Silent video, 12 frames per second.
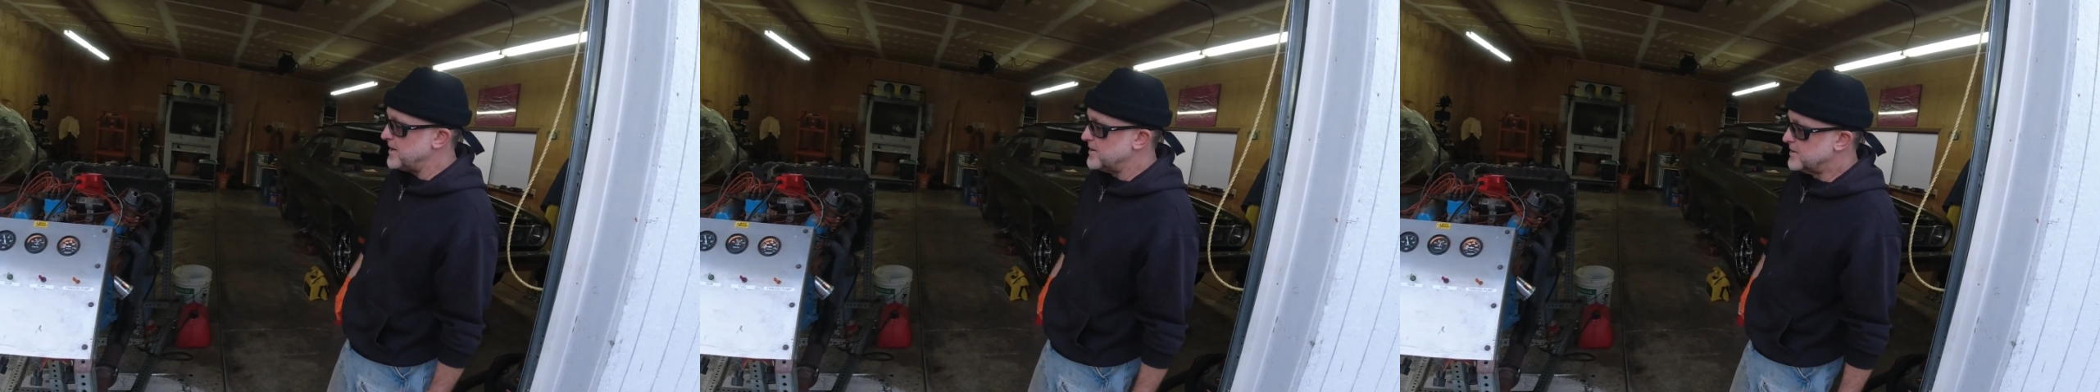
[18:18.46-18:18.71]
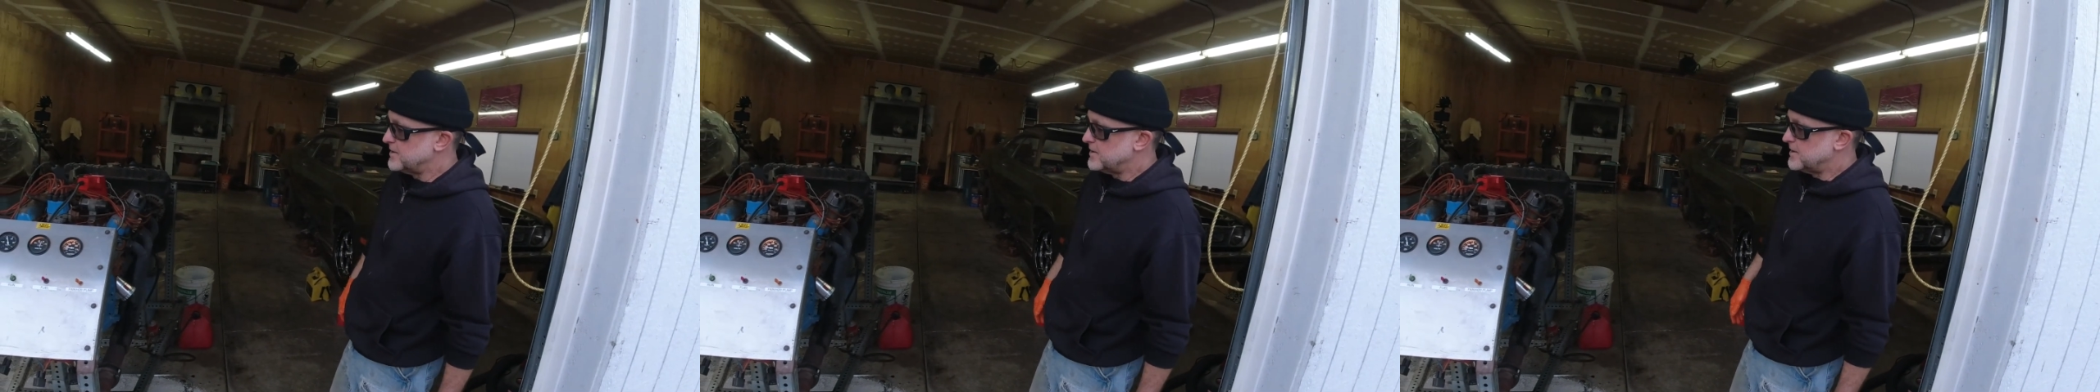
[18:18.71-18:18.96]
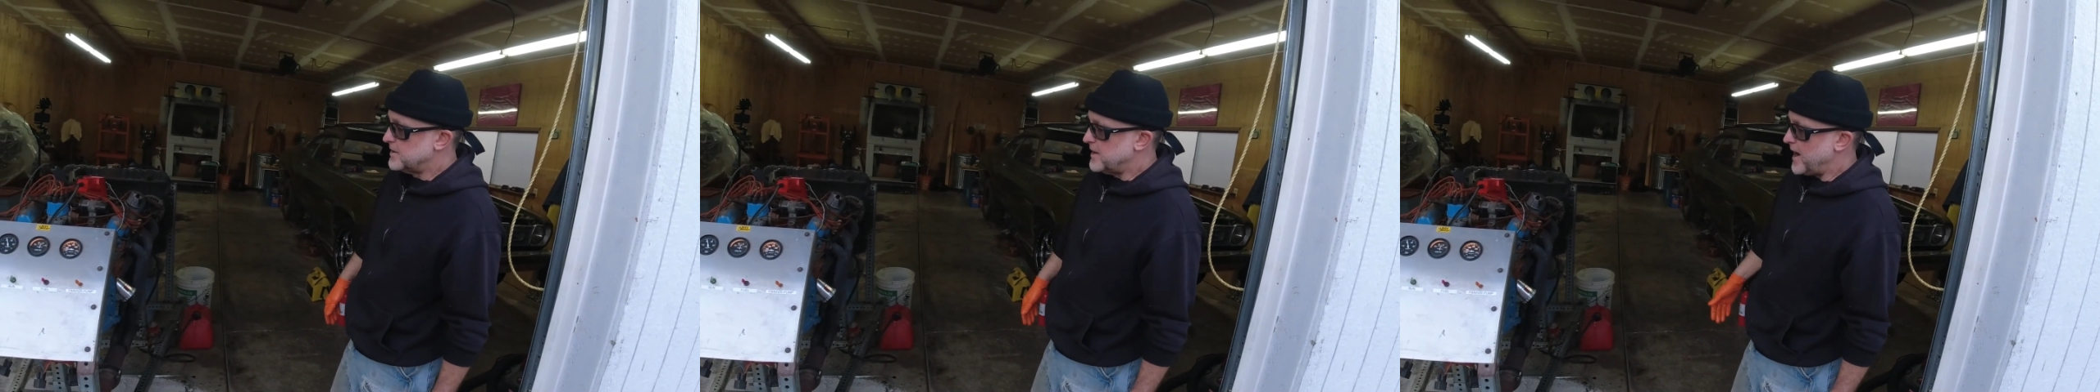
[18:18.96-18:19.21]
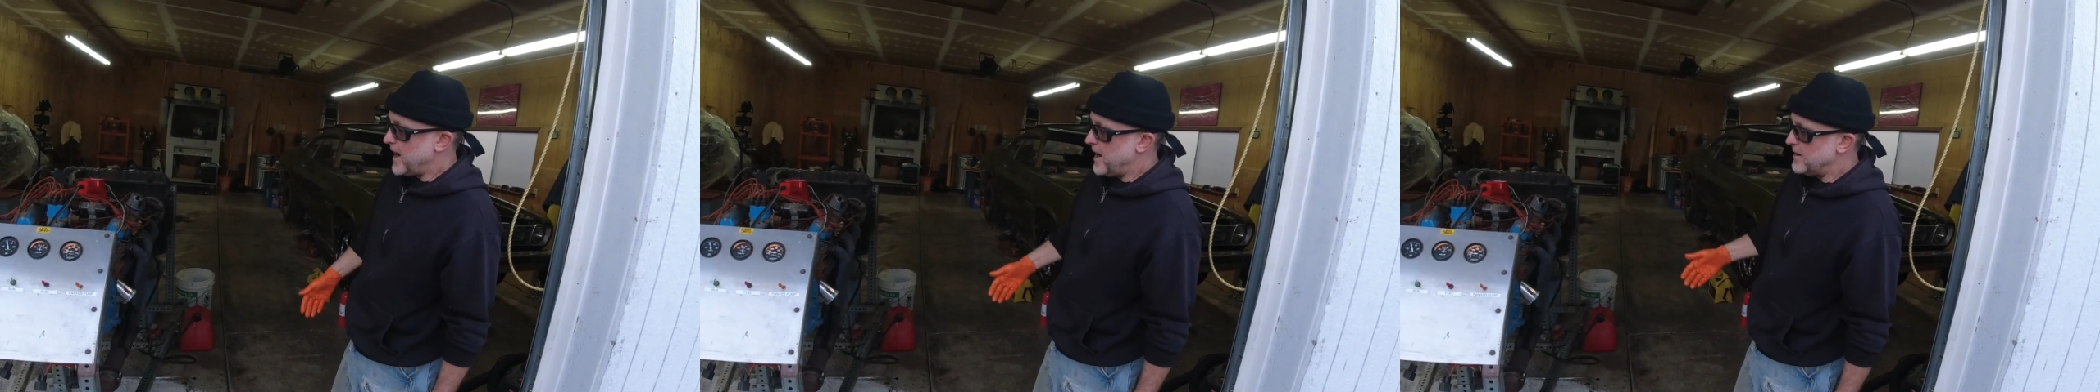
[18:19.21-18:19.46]
Yep.
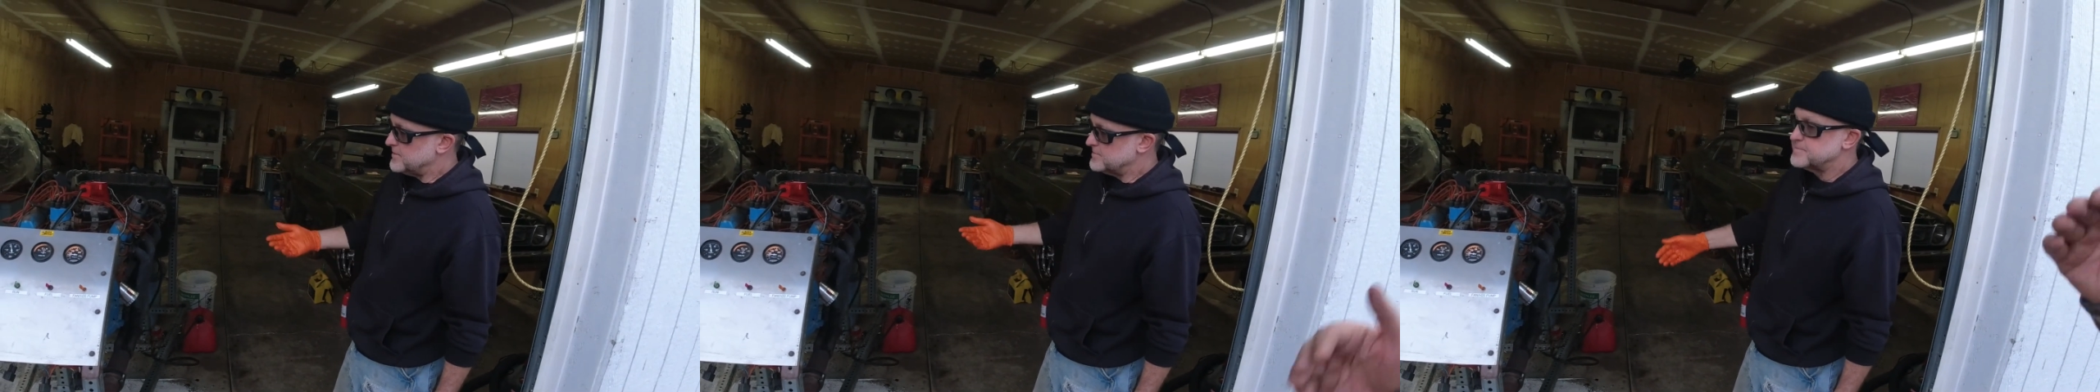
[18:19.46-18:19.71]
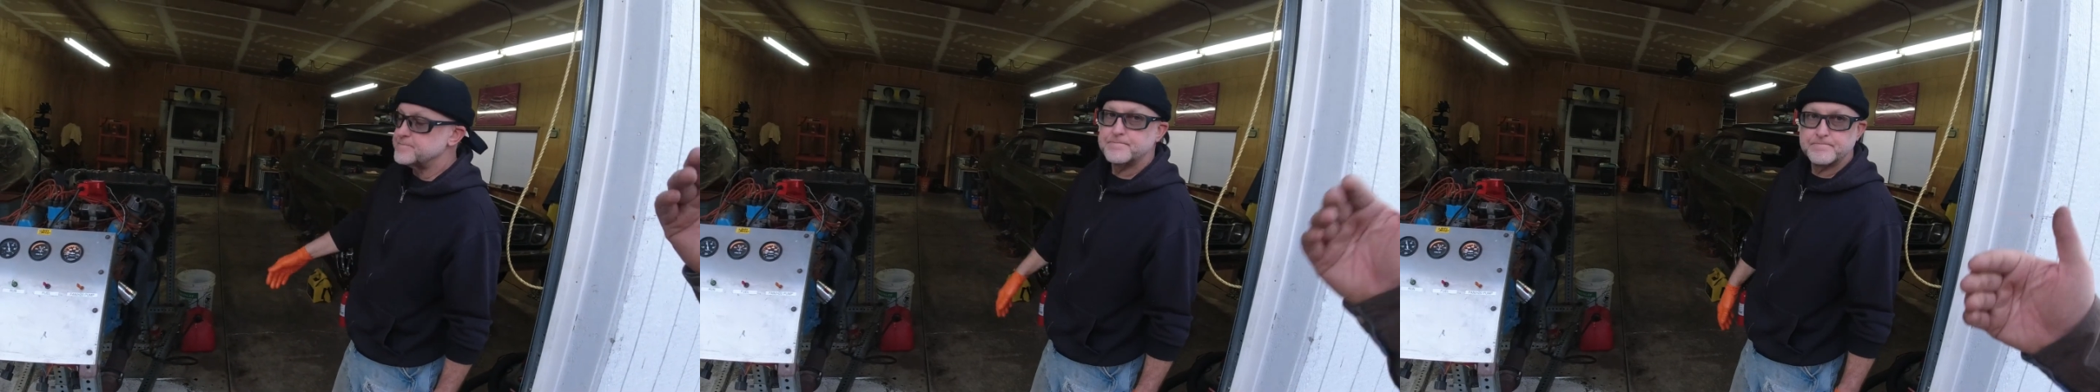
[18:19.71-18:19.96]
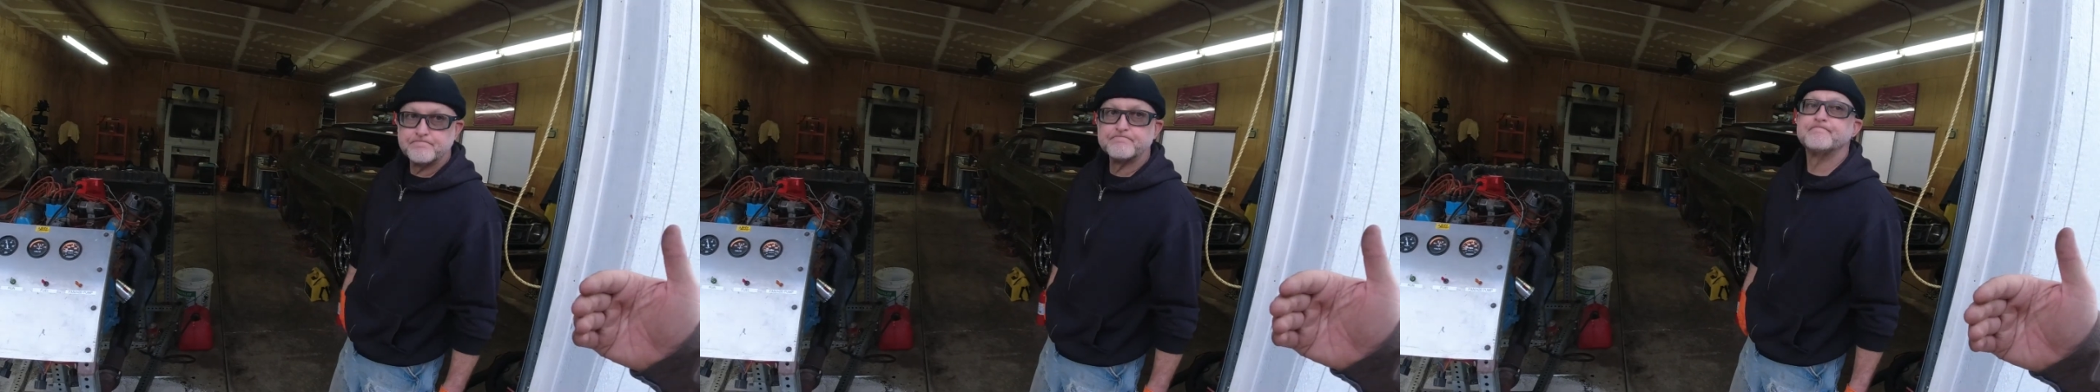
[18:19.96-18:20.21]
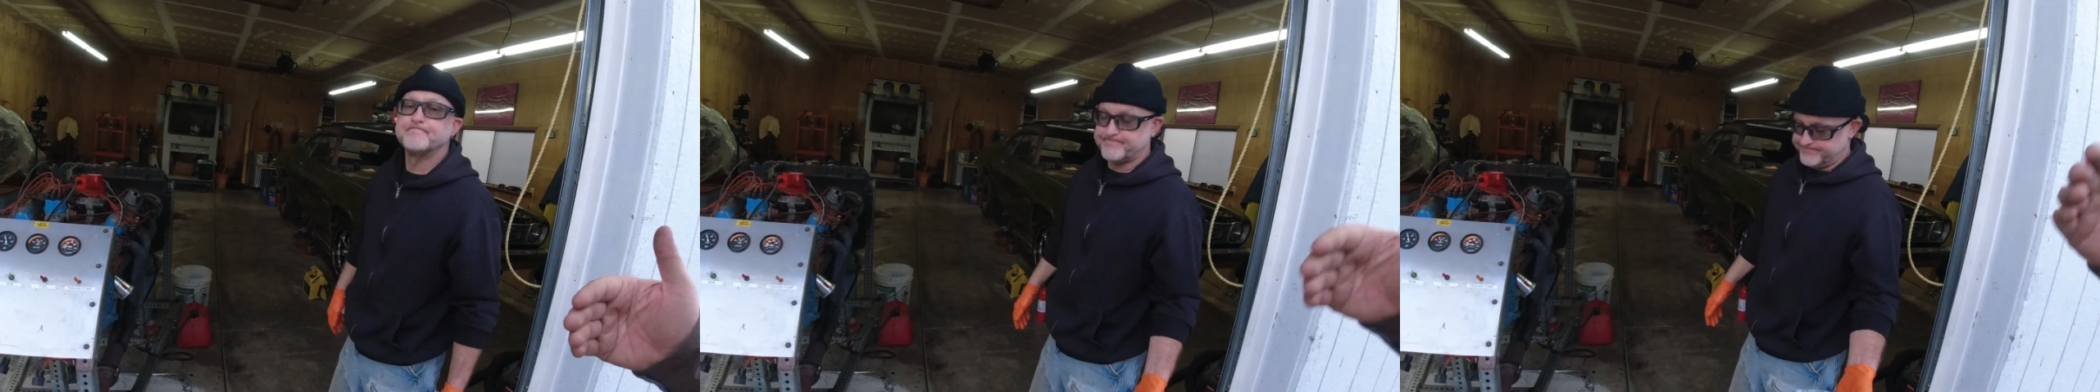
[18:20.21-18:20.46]
That way we have a
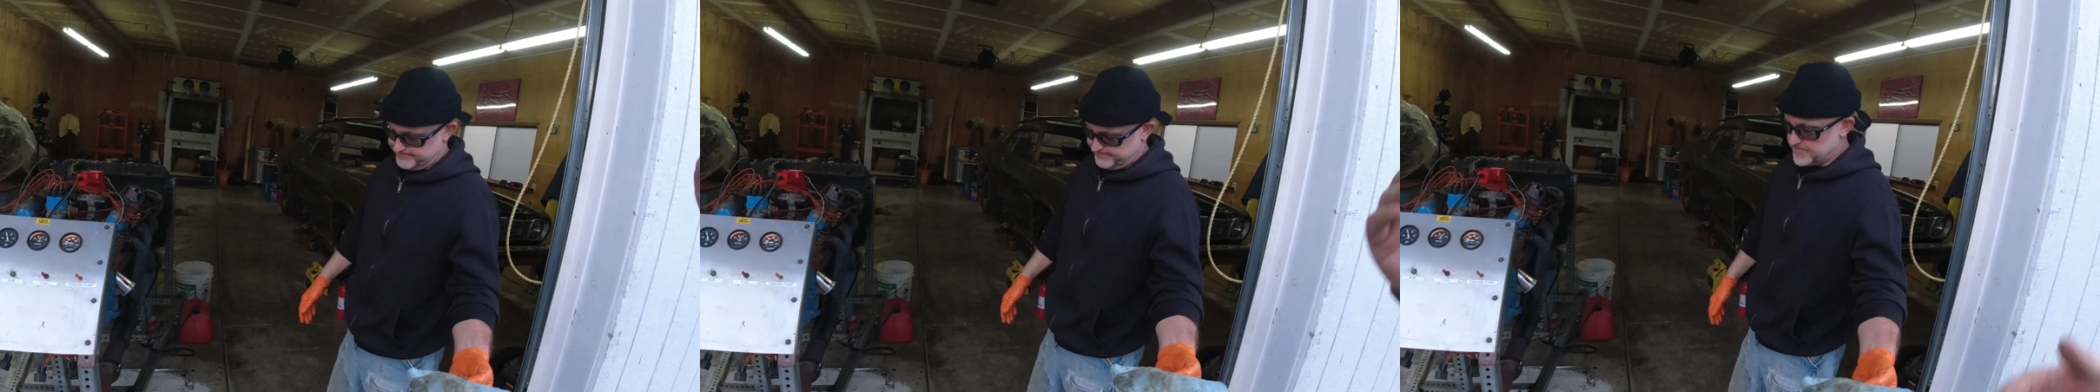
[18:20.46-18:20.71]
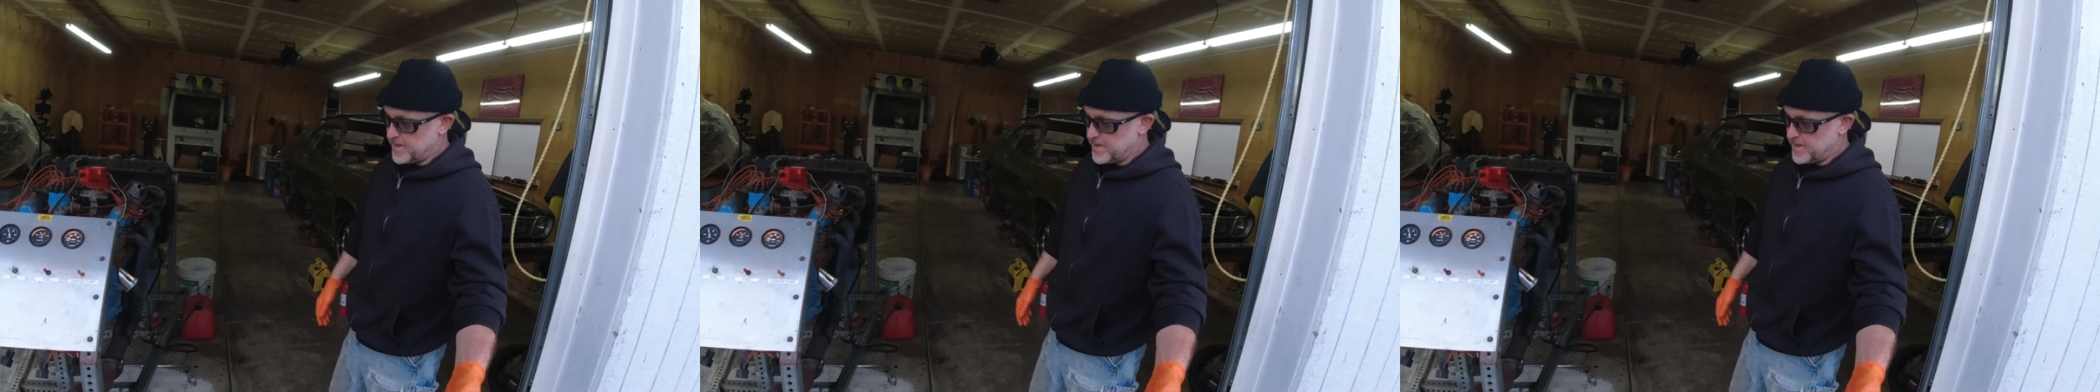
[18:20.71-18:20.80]
baseline and